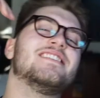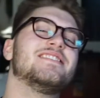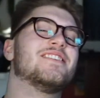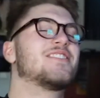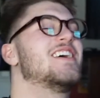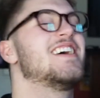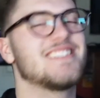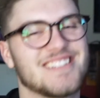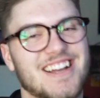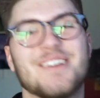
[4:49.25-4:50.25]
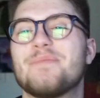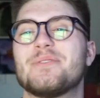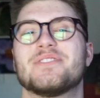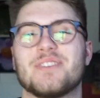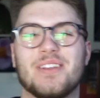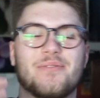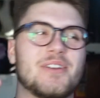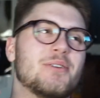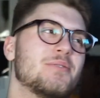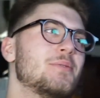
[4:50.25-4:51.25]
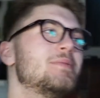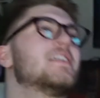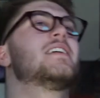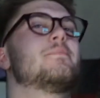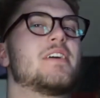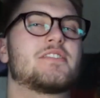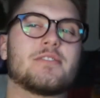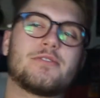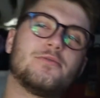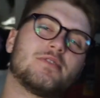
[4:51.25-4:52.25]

Yo, guys, I hope you enjoyed that video. If you did, make sure to